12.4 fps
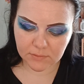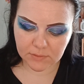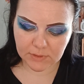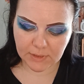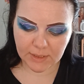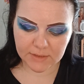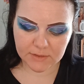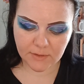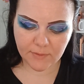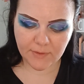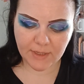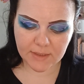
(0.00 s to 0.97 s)
Okay,
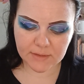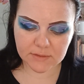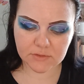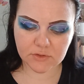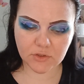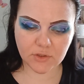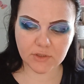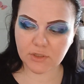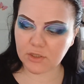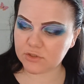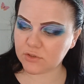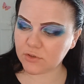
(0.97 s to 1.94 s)
so that's done.
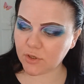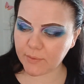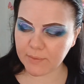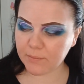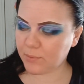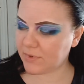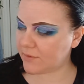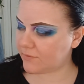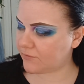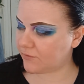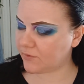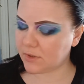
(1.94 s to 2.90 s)
I do go in
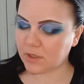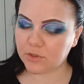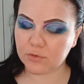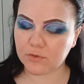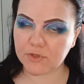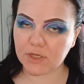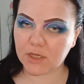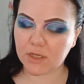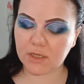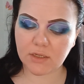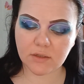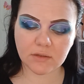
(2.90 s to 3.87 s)
with
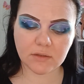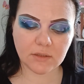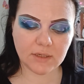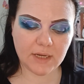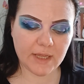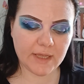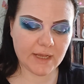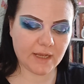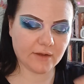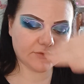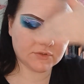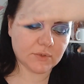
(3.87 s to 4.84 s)
another layer
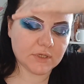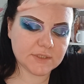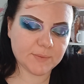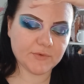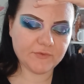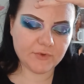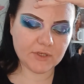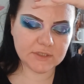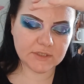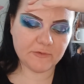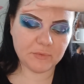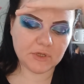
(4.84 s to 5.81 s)
afterwards, but
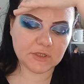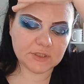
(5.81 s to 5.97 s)
first off we're going to